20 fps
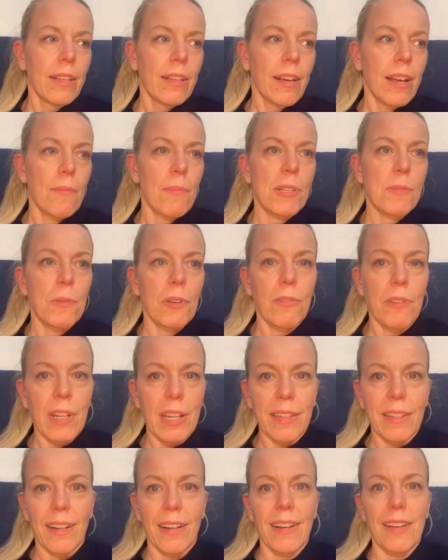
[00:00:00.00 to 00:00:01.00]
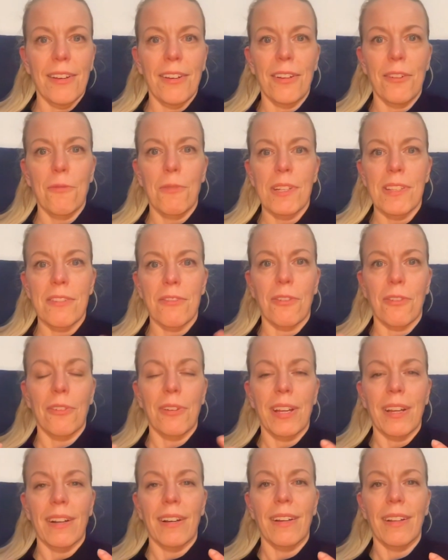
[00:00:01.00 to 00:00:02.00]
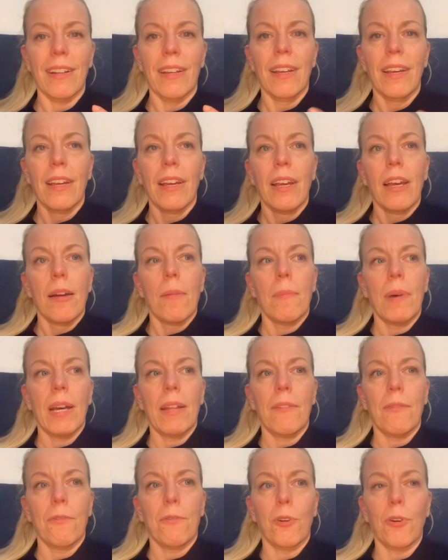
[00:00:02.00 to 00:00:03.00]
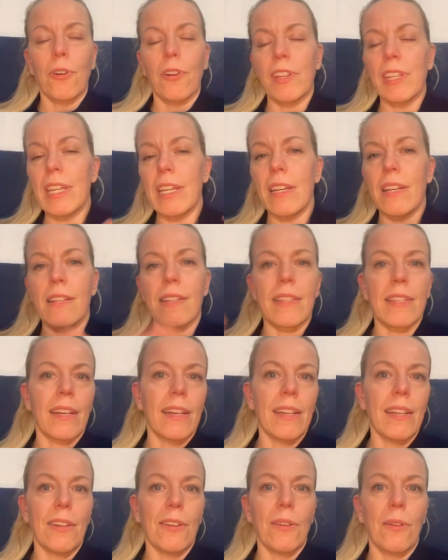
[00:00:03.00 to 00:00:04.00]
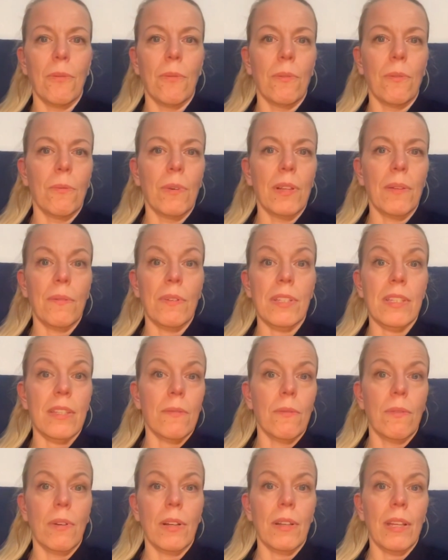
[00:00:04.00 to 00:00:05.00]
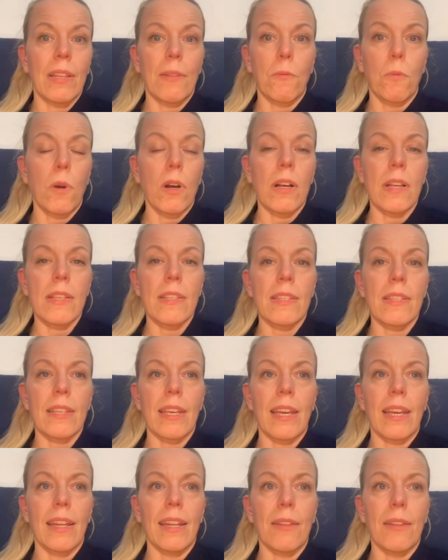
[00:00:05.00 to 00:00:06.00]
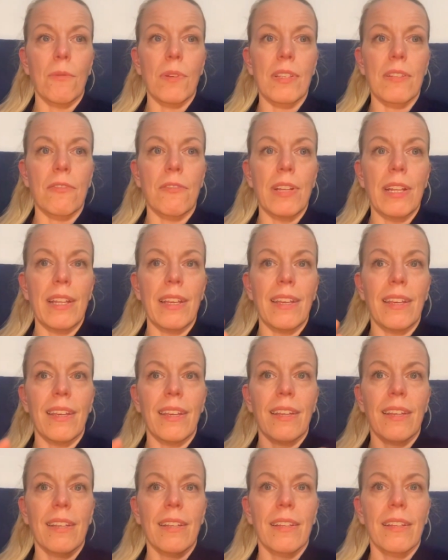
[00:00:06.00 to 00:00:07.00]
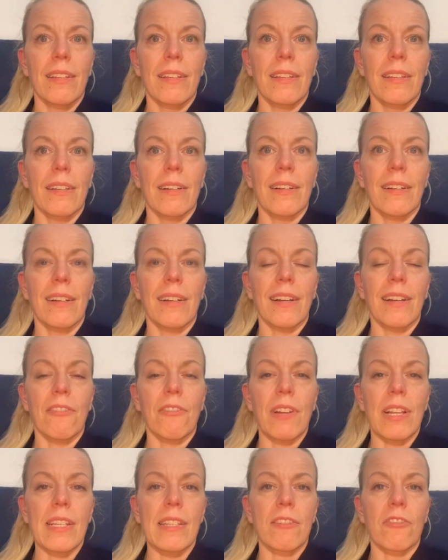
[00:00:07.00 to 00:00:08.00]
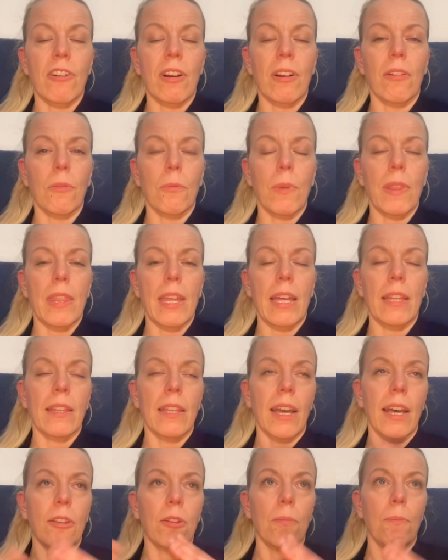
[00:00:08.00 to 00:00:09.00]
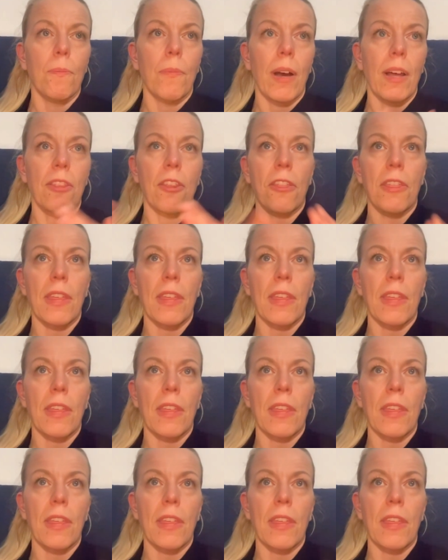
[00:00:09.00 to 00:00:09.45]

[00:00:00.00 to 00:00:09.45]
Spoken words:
I must be really tired. What's going on? But for years, I didn't know what it was. And it was I really struggled with that. The other